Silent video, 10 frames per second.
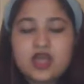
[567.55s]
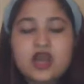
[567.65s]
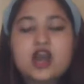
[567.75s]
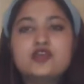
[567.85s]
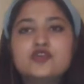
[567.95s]

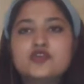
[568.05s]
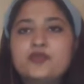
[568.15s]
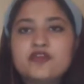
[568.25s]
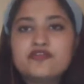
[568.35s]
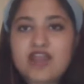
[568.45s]
a group
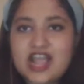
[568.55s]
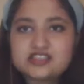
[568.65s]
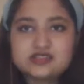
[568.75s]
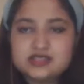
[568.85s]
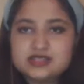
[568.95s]
of
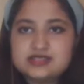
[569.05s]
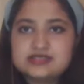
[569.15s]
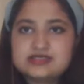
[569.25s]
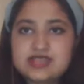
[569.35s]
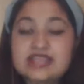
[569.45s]

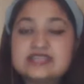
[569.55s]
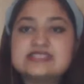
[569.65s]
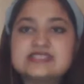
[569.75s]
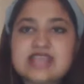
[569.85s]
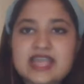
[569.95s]
rationalists
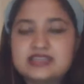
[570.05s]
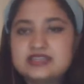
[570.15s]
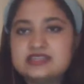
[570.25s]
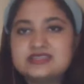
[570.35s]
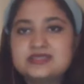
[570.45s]
decided